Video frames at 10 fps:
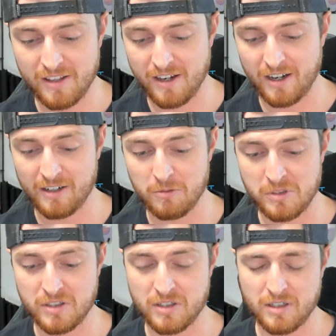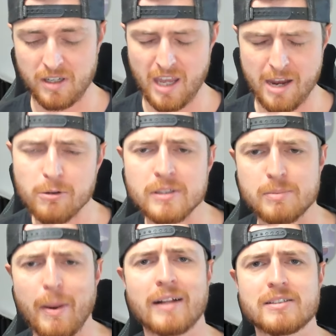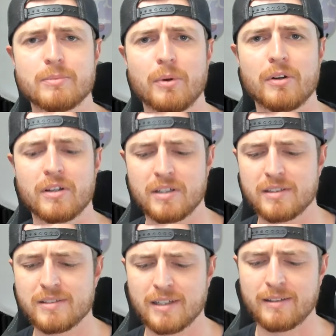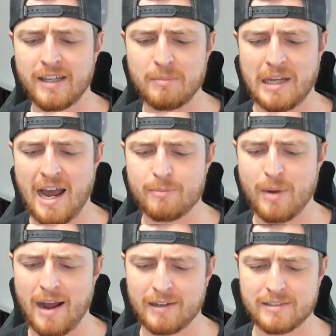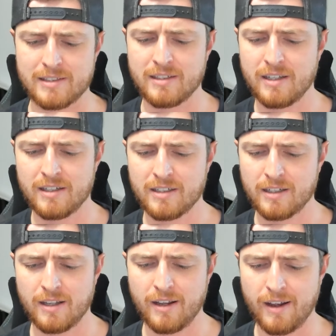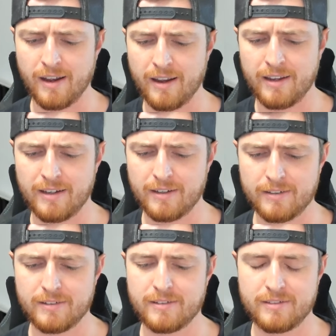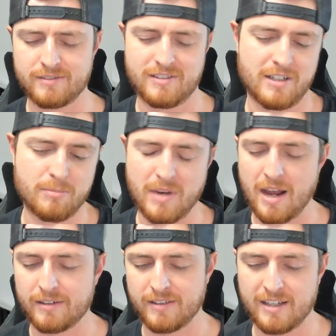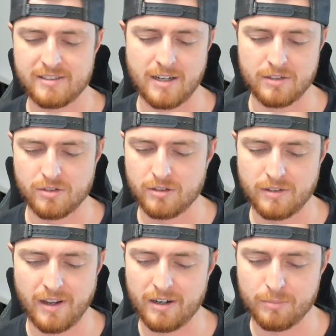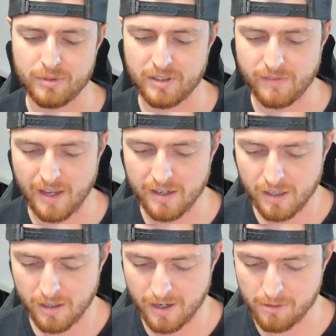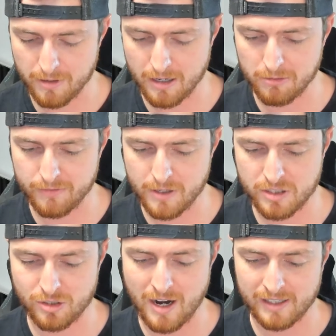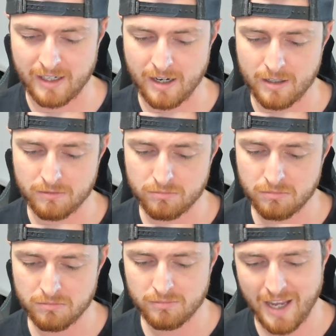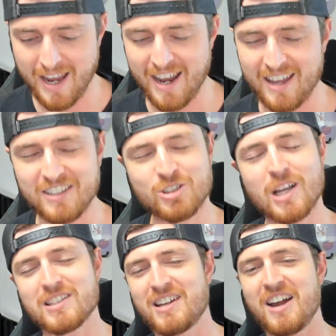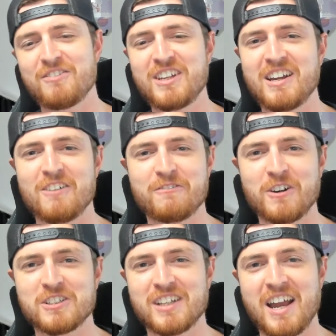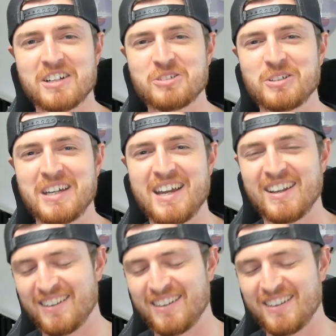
It was irresponsible to claim Godbox. I am not. That's not true. I don't believe that. Uh, we got a reverse Dragonair. Hey, and a Chesnaught V, our first actual hit.